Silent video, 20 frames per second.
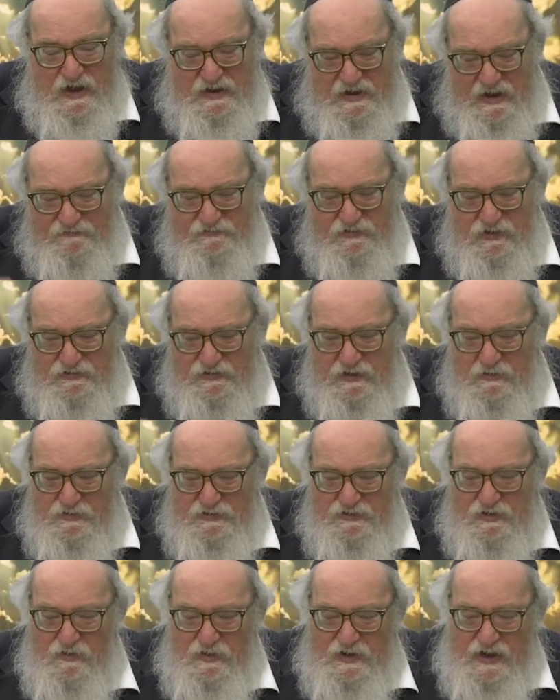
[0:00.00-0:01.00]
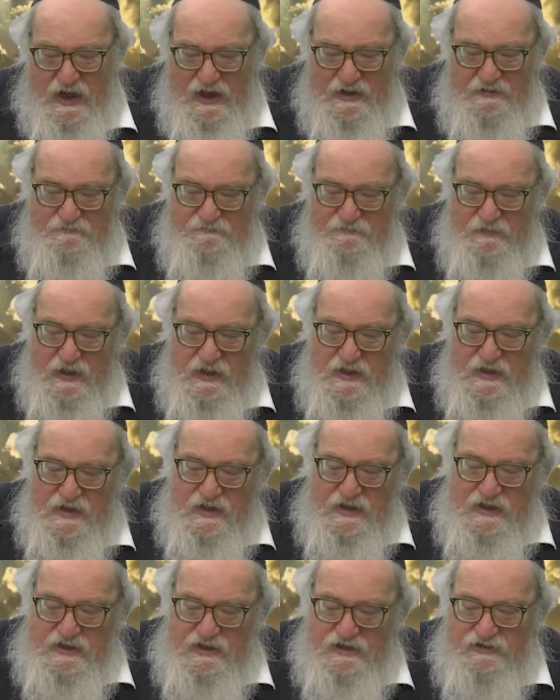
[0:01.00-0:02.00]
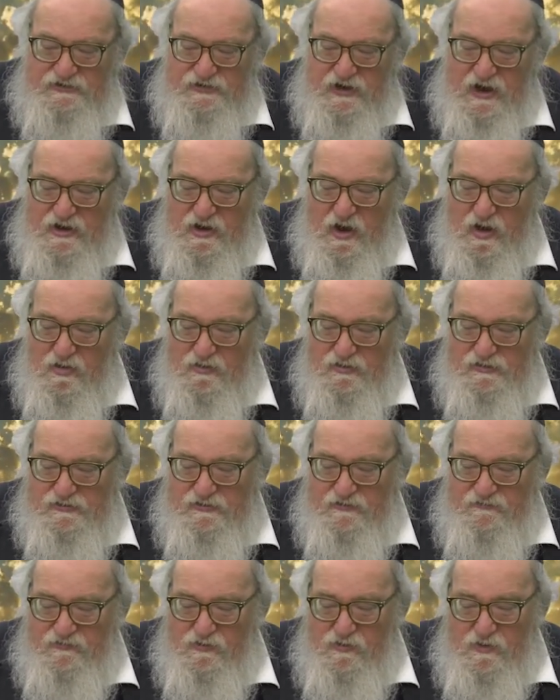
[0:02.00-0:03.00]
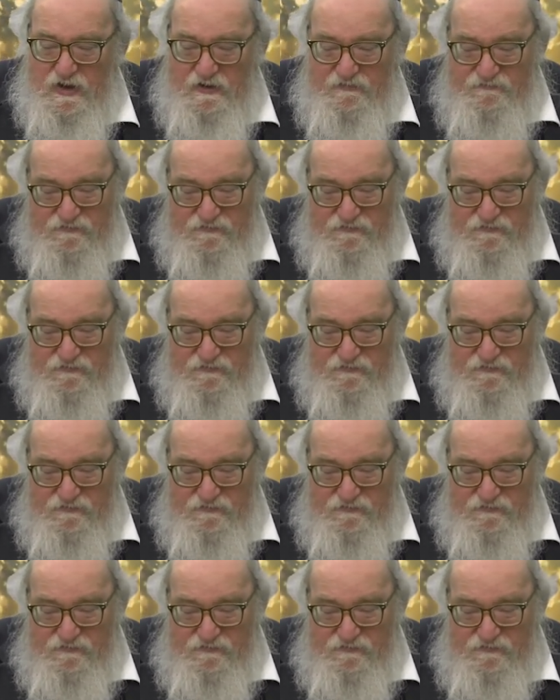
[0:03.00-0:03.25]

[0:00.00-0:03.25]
you have to understand what's going on. Yeshayahu's nevuah,